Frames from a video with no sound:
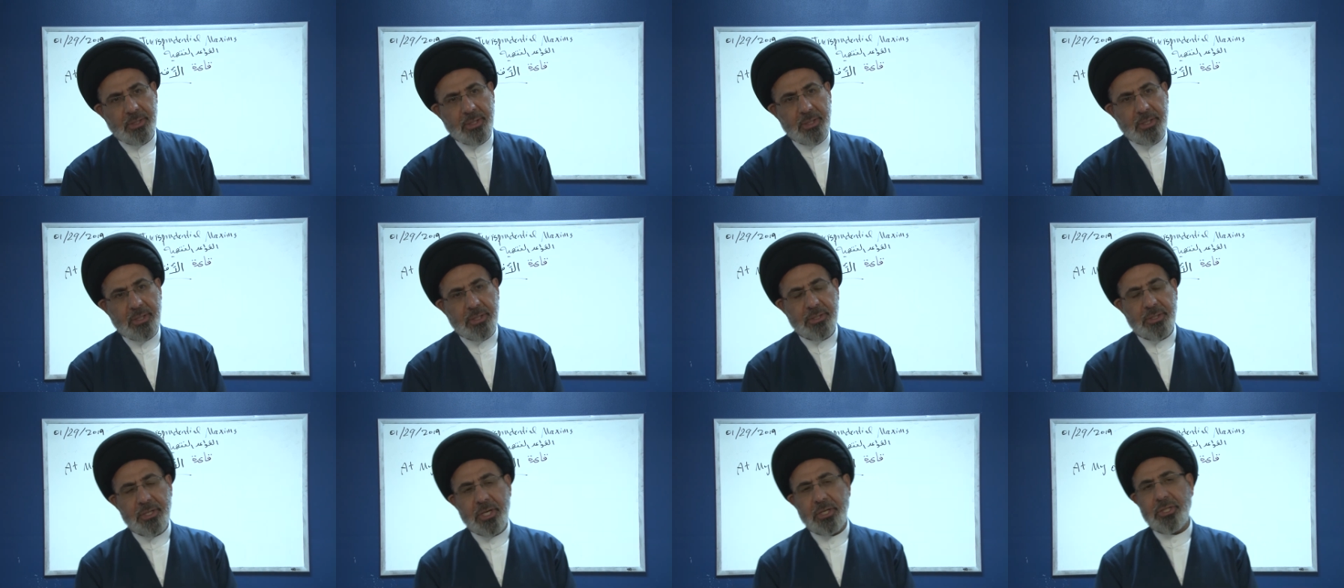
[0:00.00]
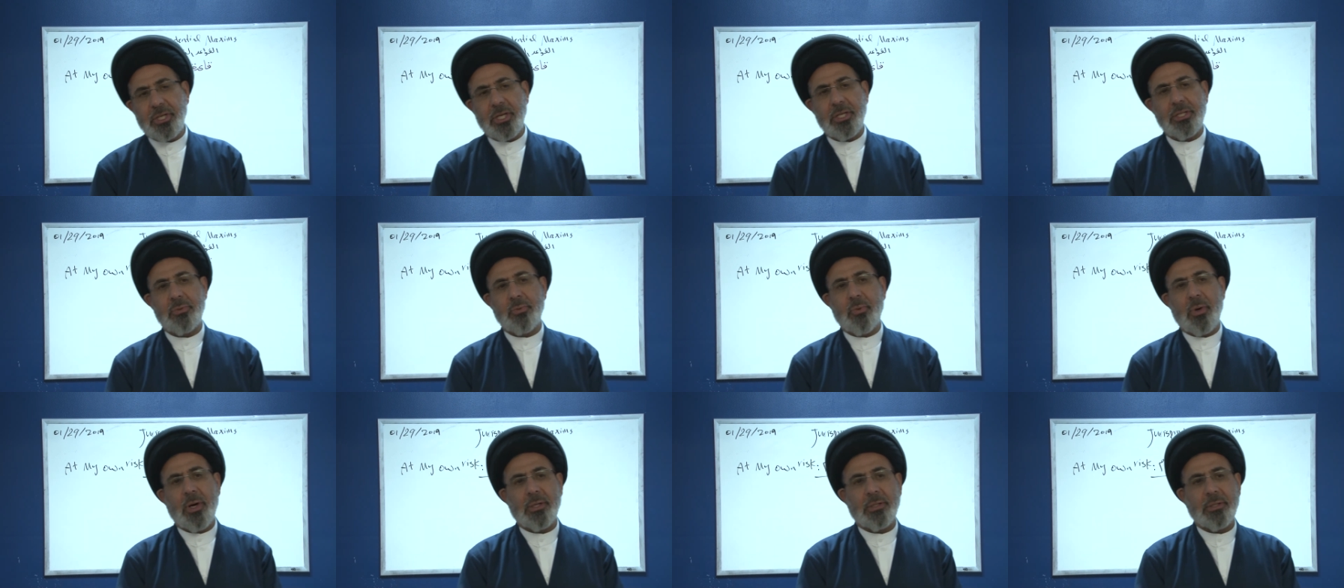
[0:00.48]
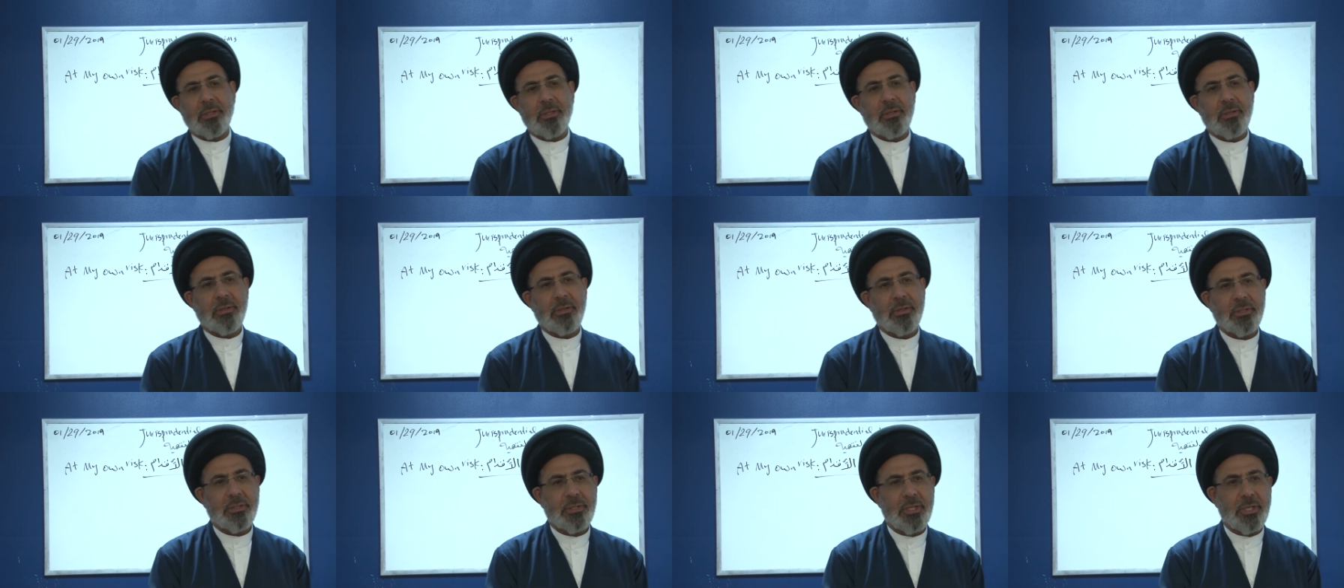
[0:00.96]
Such as what?
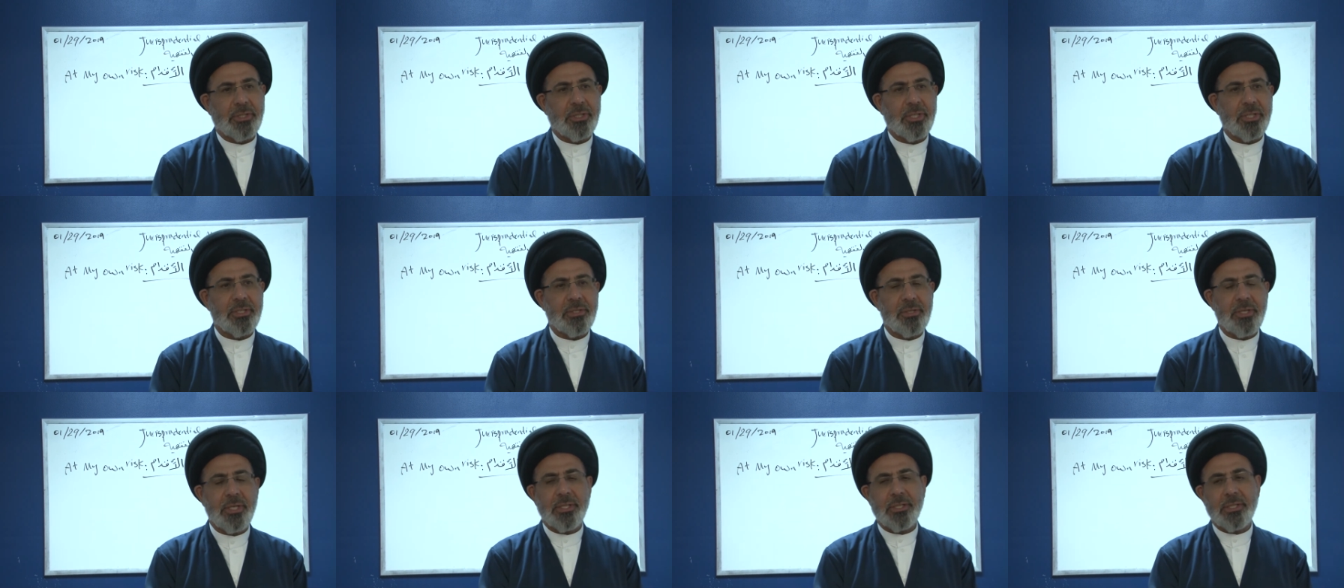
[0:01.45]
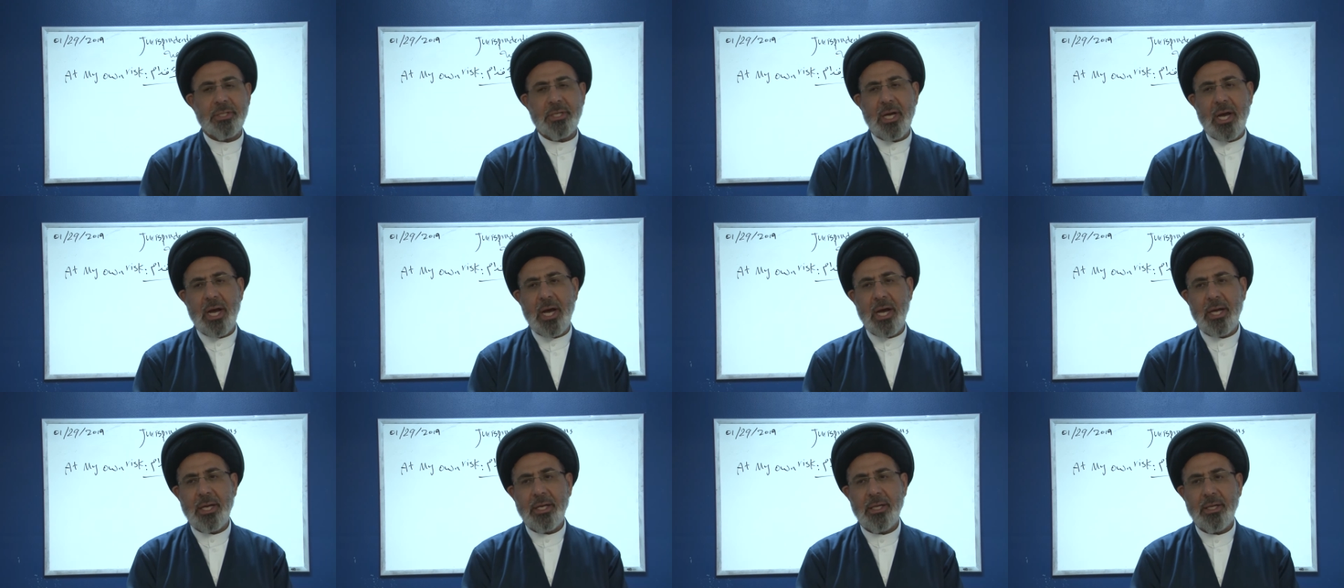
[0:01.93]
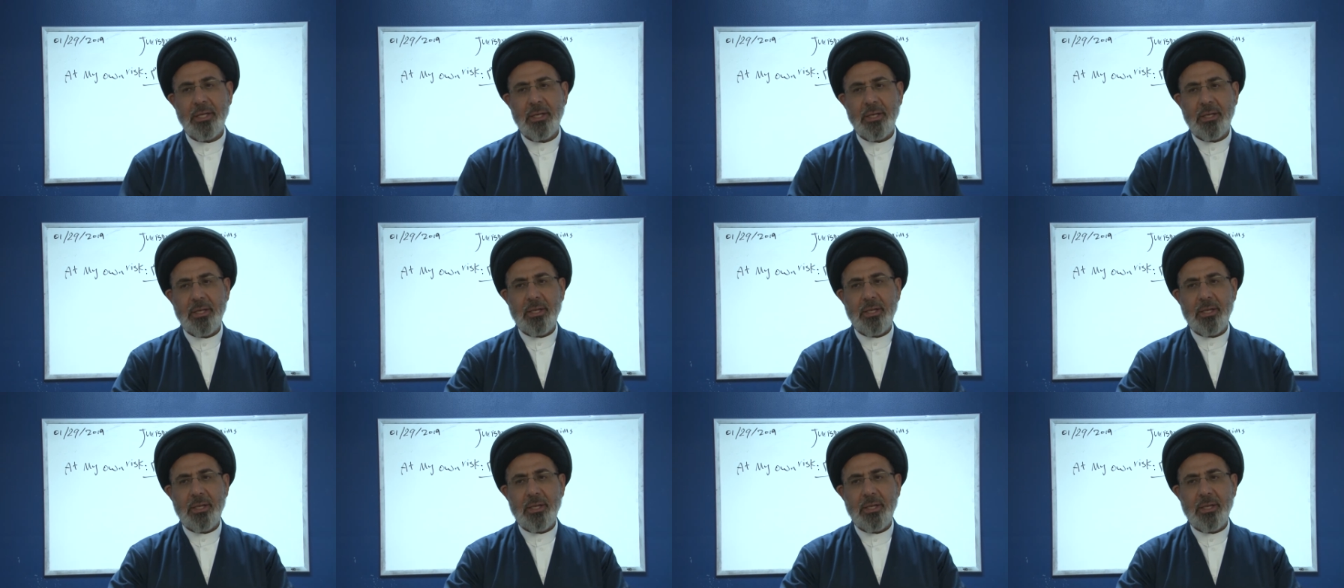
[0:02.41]
Such as this guy,